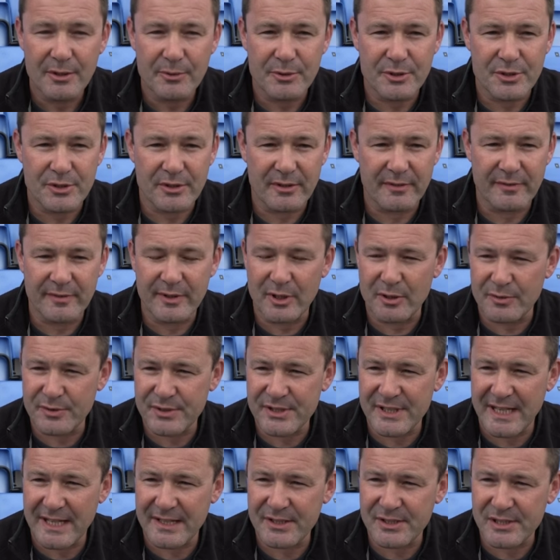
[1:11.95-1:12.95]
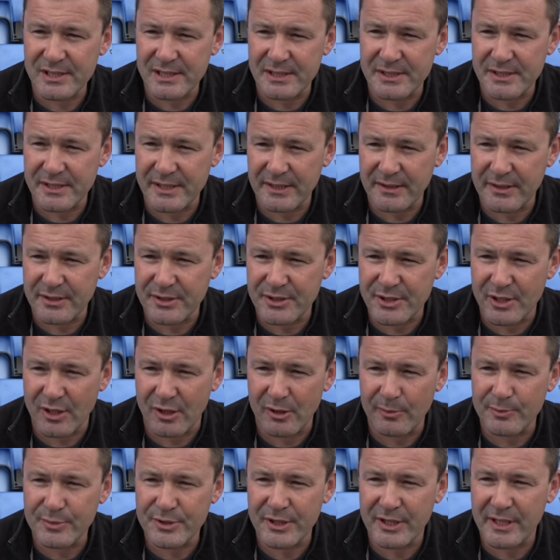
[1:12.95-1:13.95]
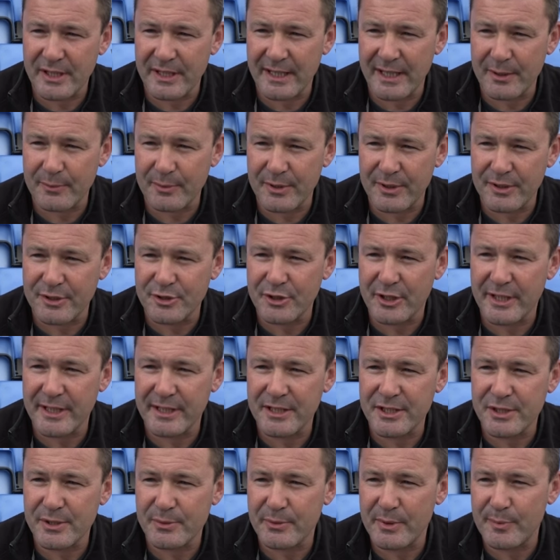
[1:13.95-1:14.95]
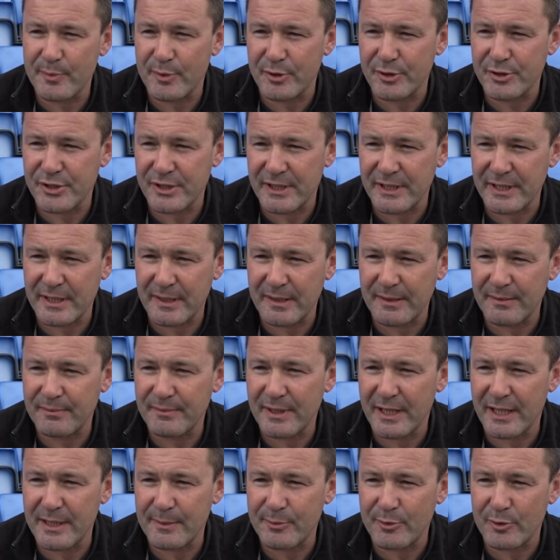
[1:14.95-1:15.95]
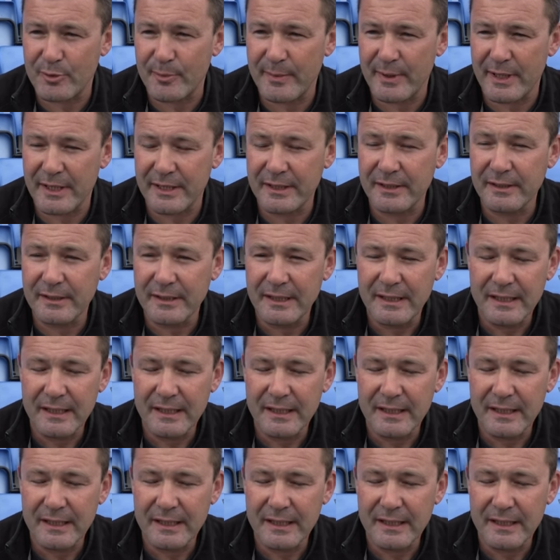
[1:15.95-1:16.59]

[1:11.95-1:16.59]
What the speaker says: which will involve sand slitting the top to connect with the drainage that we put in April, May,